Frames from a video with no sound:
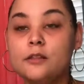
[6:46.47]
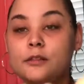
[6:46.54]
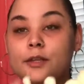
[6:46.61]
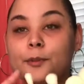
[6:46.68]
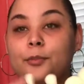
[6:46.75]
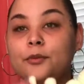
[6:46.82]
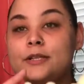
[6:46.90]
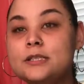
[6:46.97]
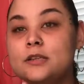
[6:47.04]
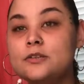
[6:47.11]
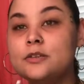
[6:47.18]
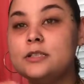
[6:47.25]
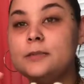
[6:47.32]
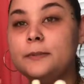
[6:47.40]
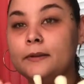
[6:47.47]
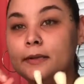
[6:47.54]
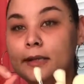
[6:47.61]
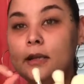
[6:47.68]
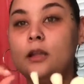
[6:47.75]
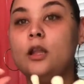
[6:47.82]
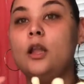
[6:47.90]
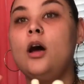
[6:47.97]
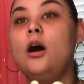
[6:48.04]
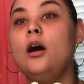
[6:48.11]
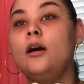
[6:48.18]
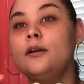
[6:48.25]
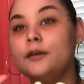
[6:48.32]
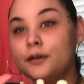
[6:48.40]
their bristles are typically
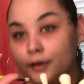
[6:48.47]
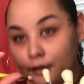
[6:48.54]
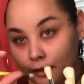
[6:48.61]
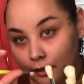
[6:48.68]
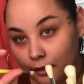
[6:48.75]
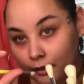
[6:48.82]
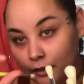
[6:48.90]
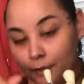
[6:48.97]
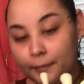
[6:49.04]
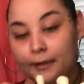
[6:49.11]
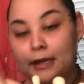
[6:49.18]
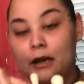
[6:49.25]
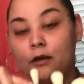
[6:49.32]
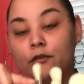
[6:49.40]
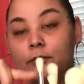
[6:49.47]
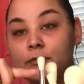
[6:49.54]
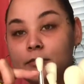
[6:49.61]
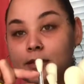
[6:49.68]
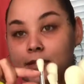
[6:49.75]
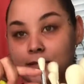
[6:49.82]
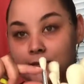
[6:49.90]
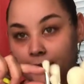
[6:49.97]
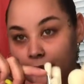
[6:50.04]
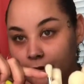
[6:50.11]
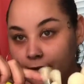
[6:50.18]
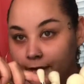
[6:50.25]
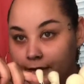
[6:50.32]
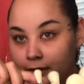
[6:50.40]
longer coming out from this
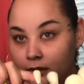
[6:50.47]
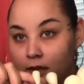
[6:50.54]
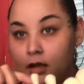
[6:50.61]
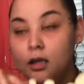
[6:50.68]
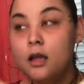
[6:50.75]
area.